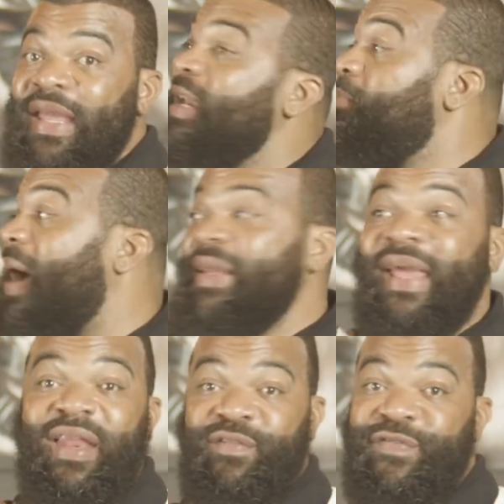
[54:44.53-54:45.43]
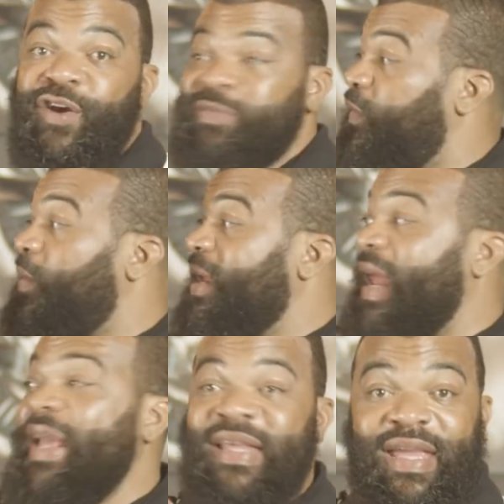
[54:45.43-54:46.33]
He my daddy first before he
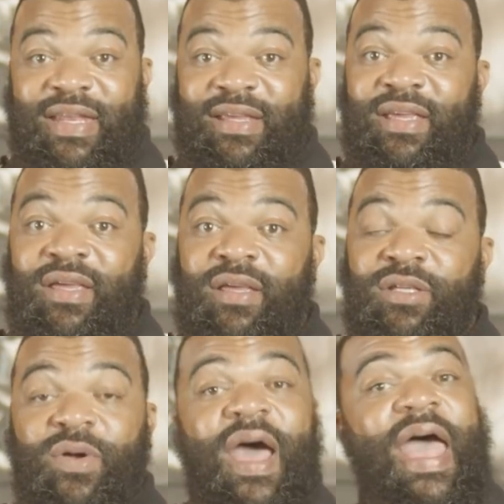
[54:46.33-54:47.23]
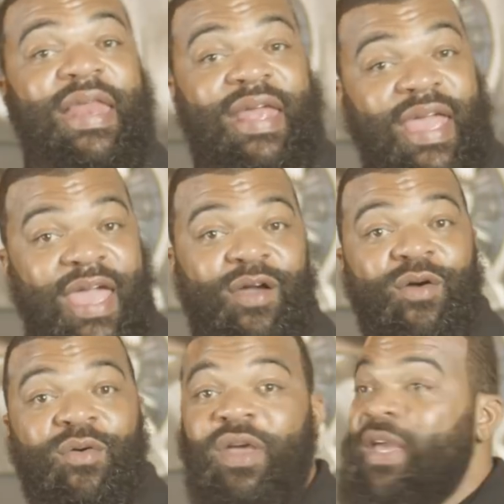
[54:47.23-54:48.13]
they daddy. So how in the
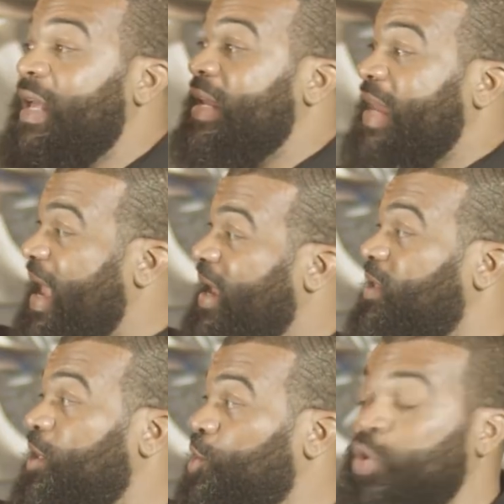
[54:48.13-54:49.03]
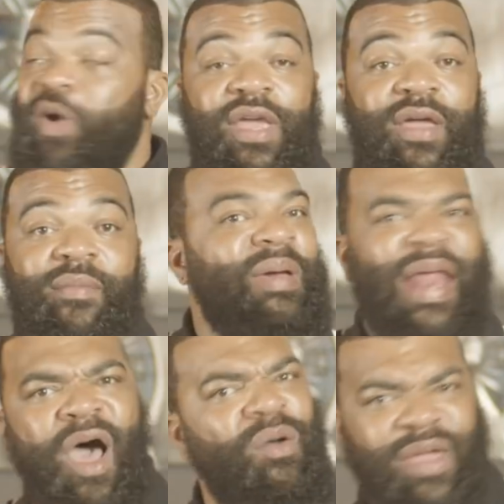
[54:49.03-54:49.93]
hell they get to enjoy him, but
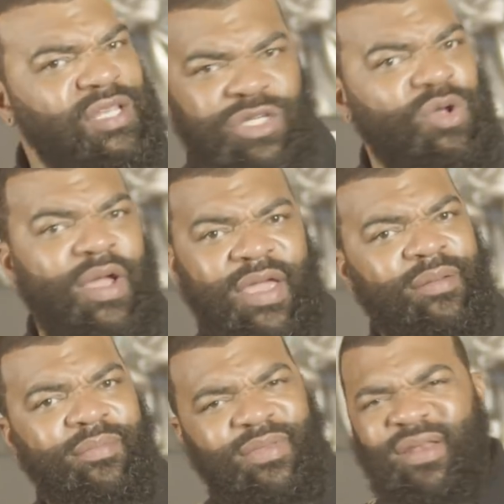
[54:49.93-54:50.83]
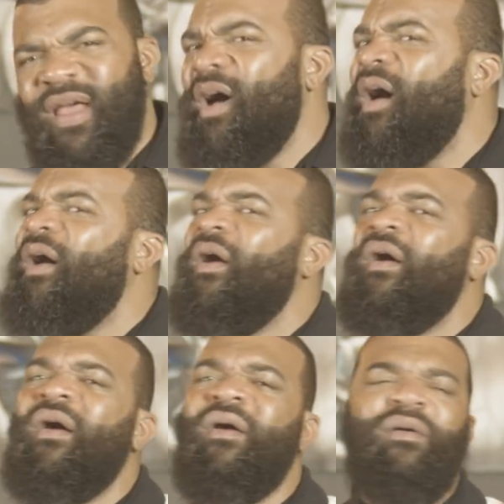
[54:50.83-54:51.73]
I don't get to enjoy him?
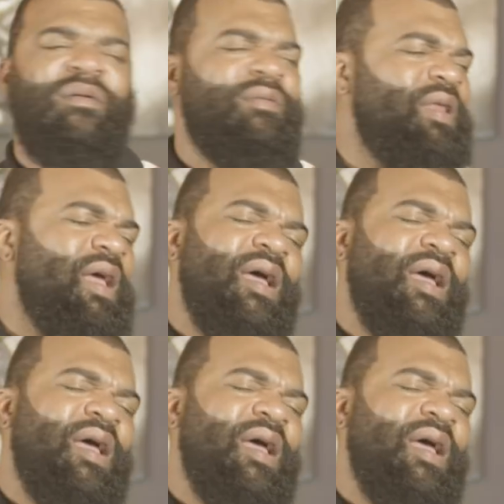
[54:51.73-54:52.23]
No.